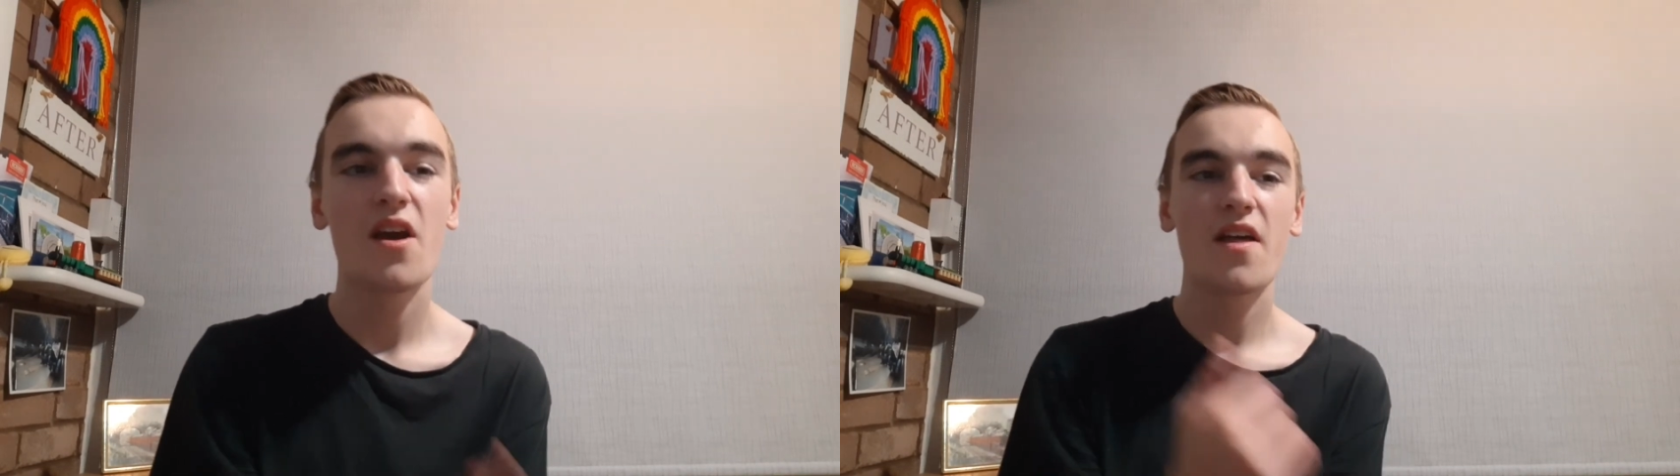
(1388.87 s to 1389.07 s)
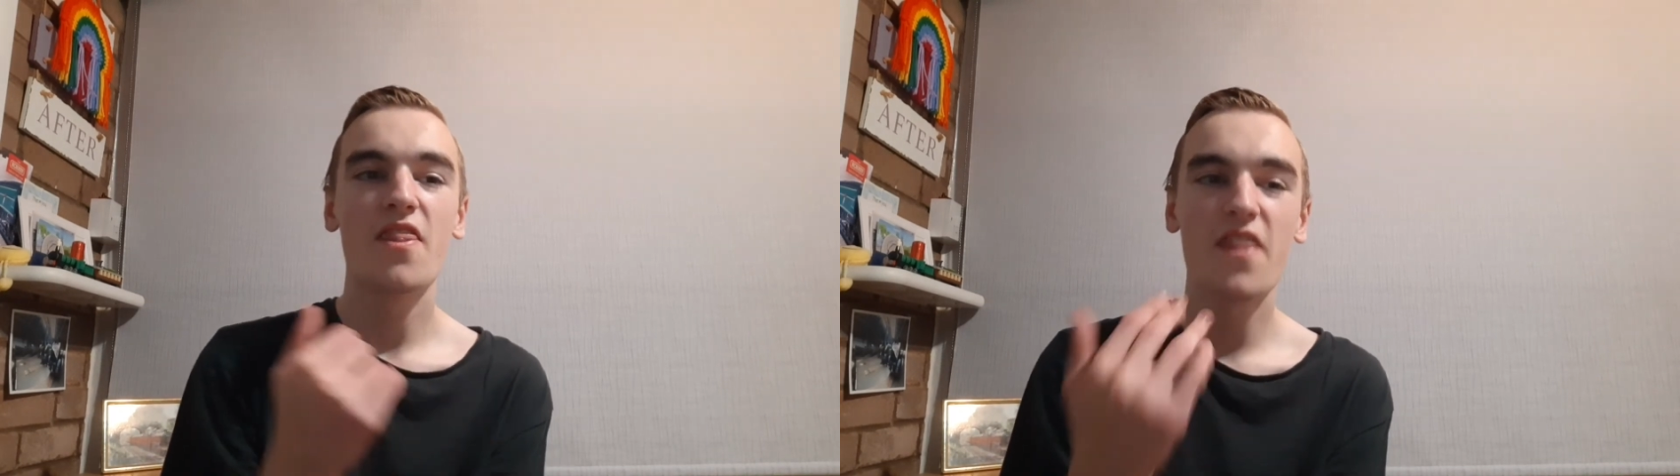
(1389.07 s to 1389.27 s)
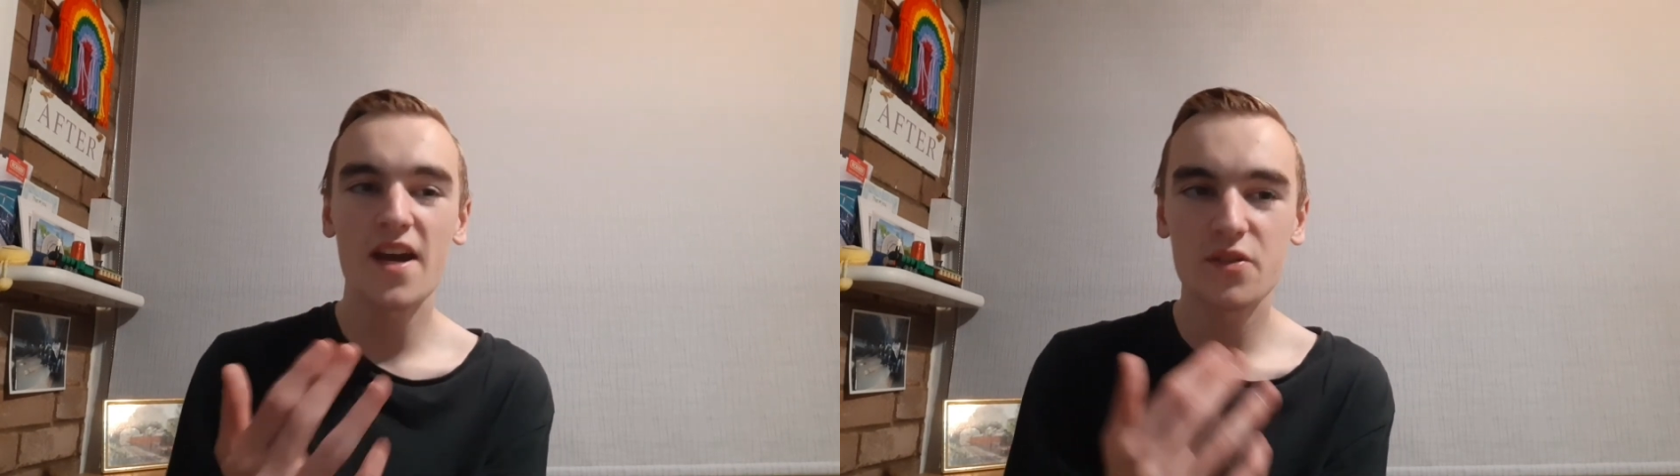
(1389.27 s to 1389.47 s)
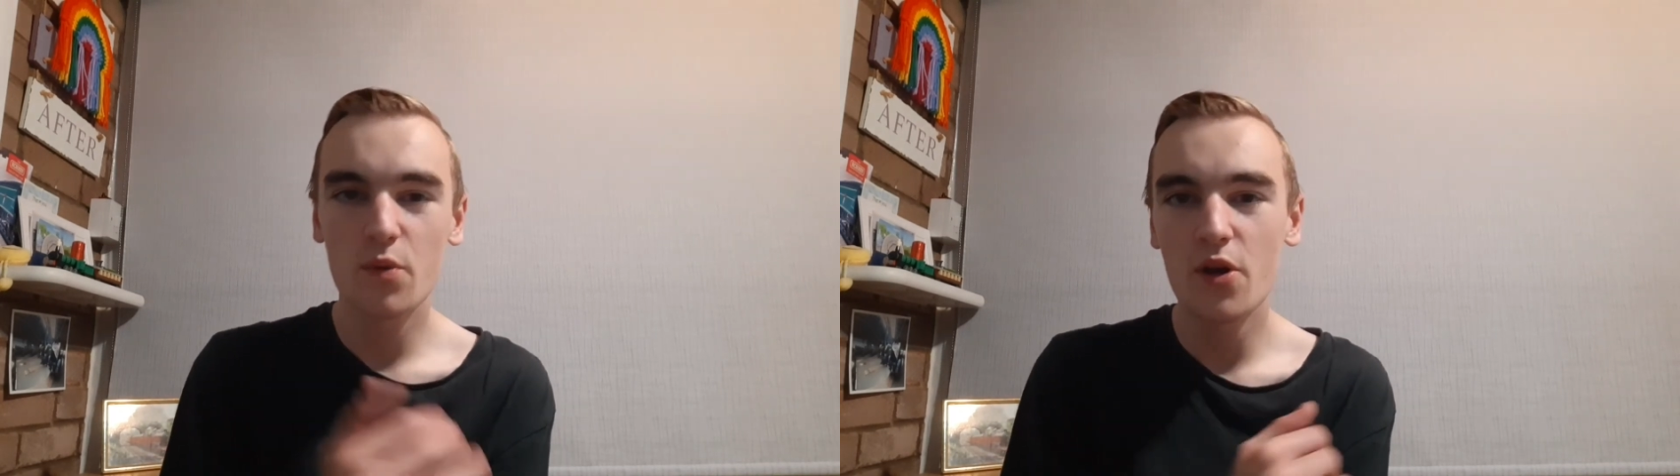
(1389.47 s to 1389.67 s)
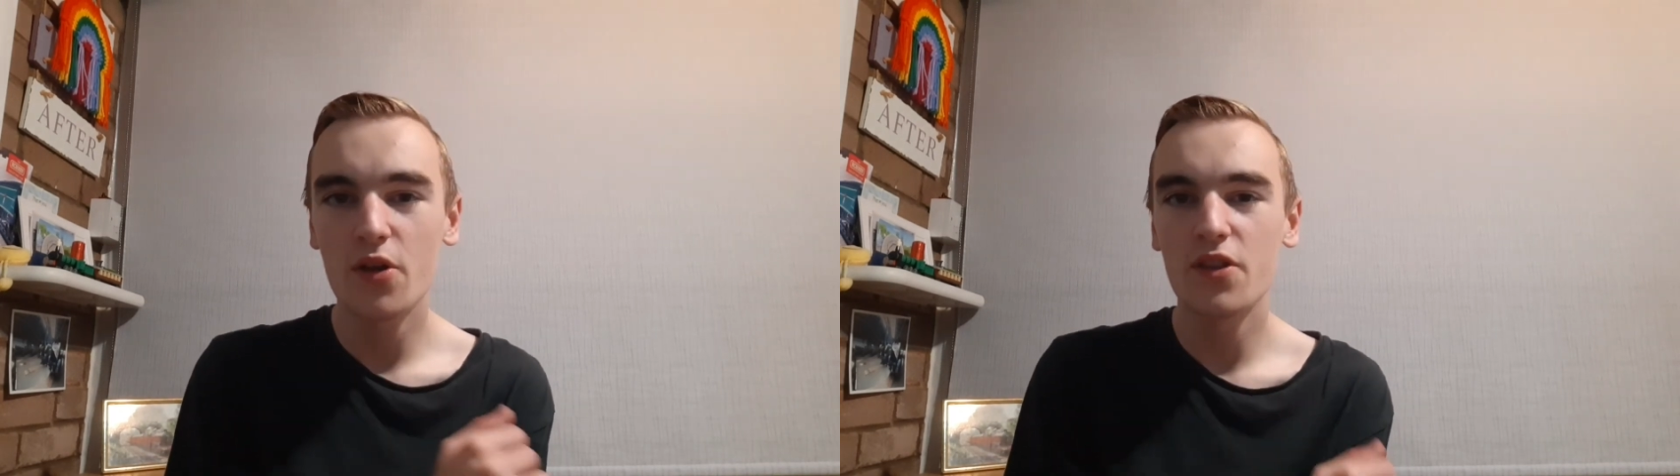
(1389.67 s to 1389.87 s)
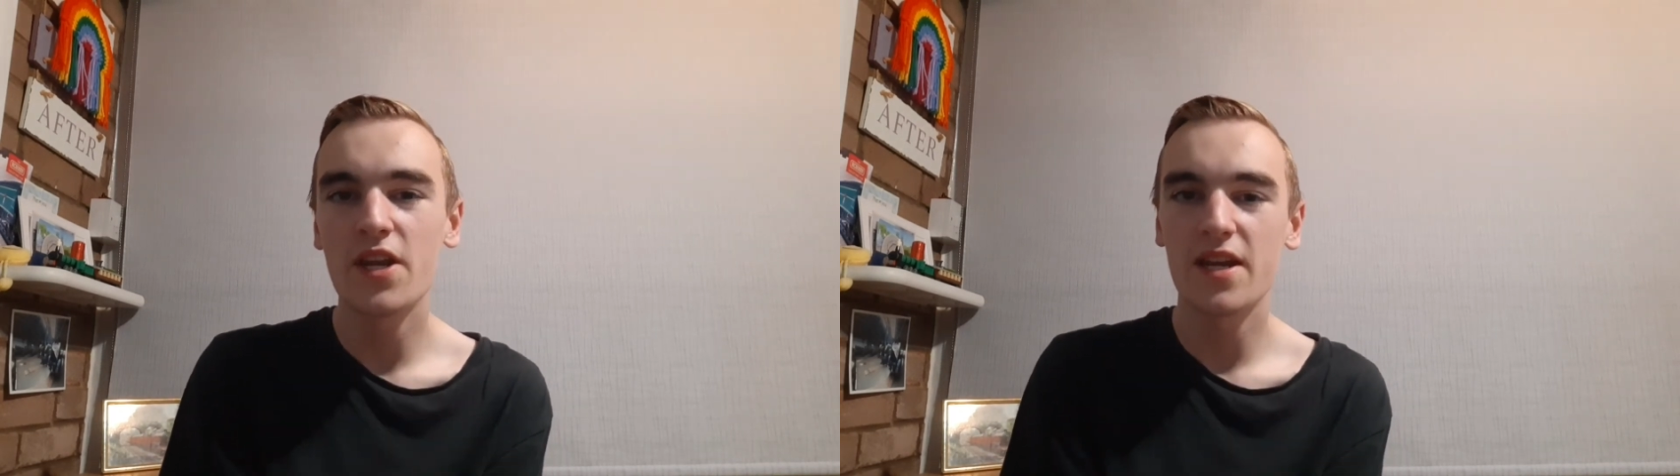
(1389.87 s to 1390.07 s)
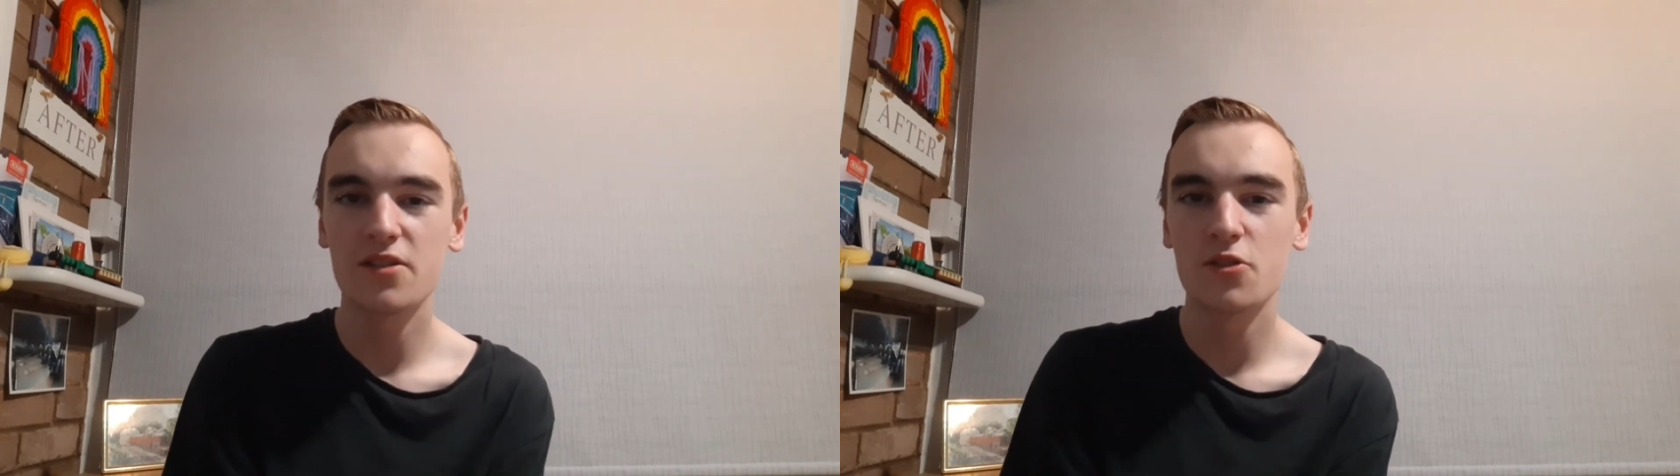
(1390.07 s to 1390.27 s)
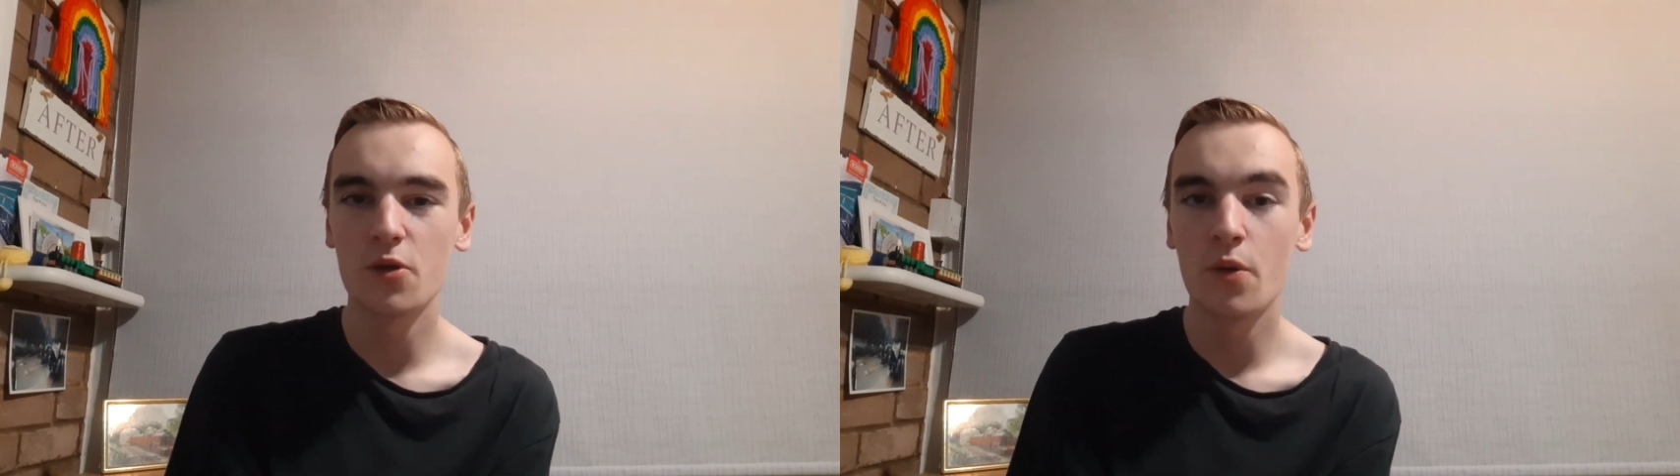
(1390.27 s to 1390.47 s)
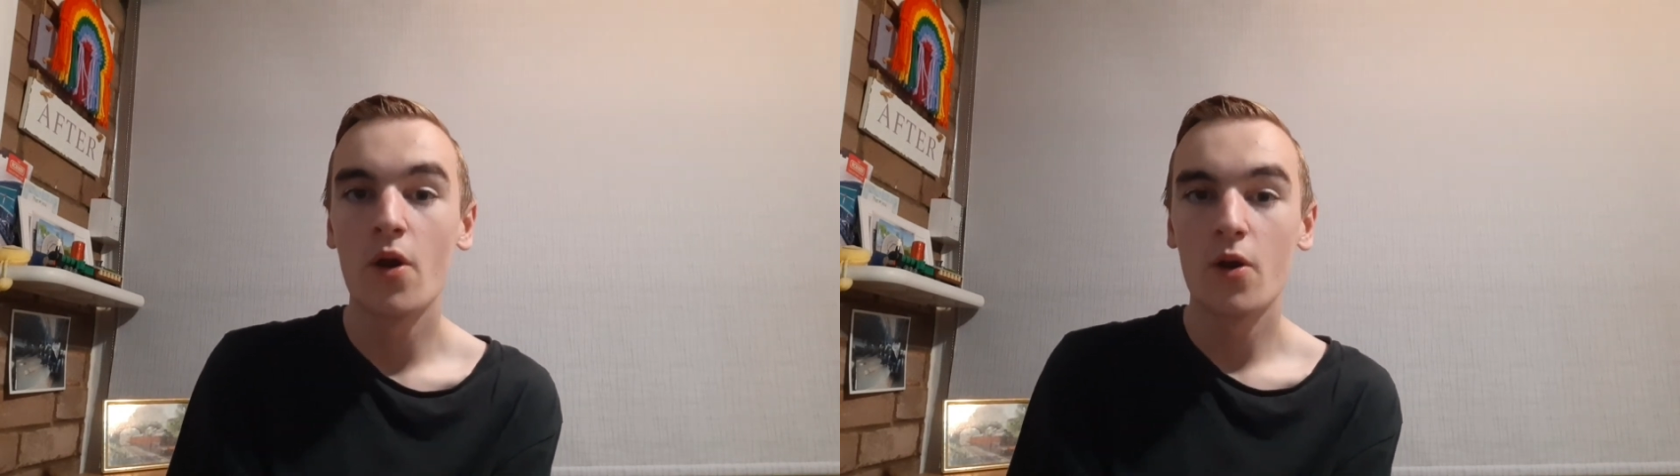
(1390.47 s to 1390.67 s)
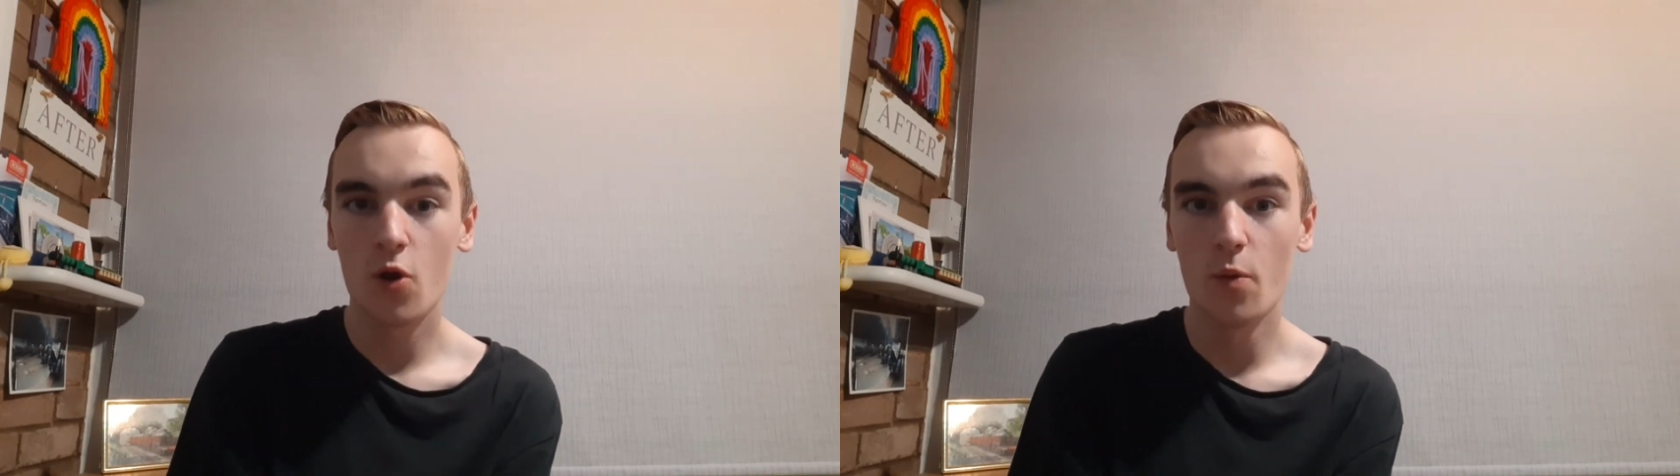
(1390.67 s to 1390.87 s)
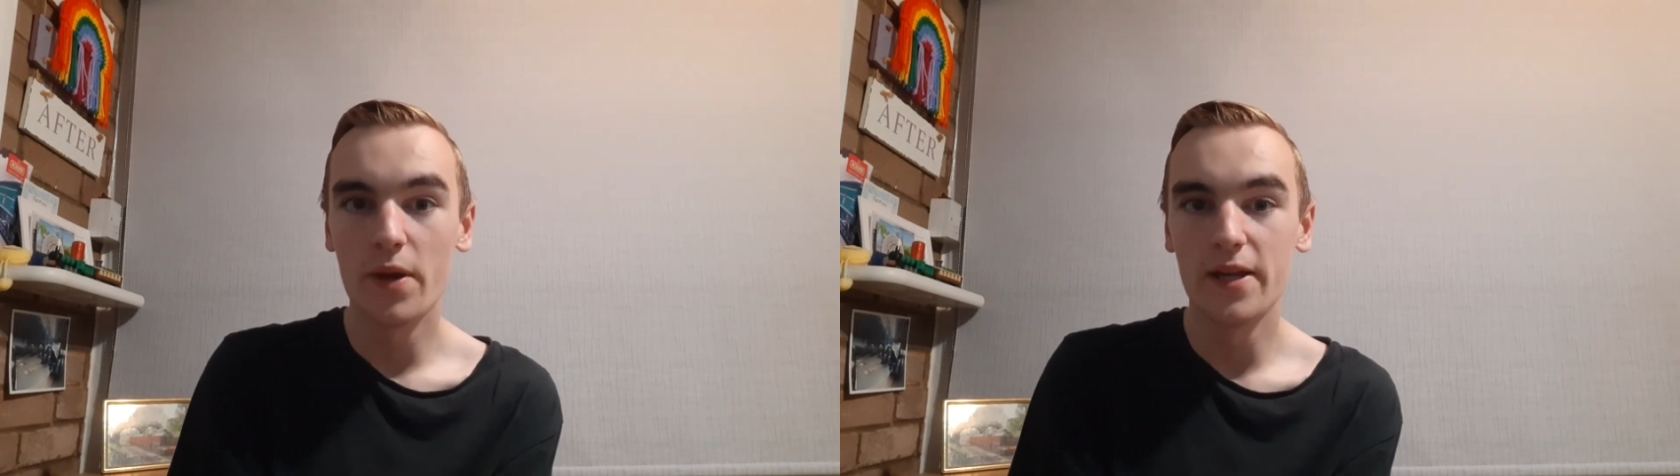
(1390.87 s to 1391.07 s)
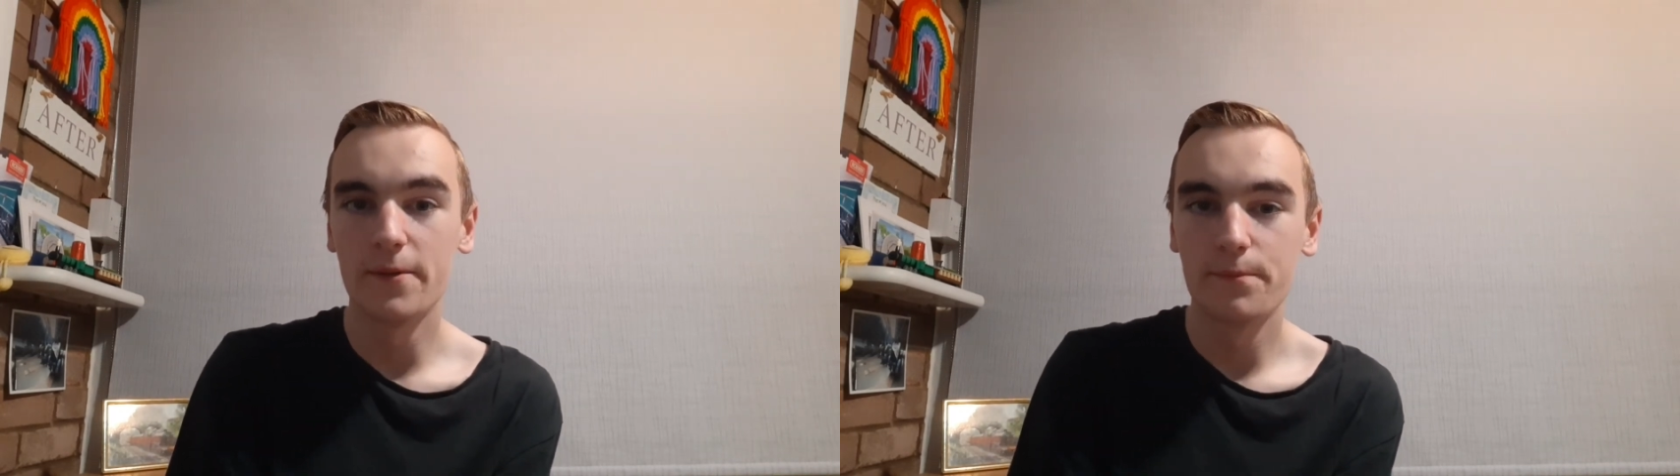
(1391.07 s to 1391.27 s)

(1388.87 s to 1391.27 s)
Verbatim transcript: That's where the next two come in.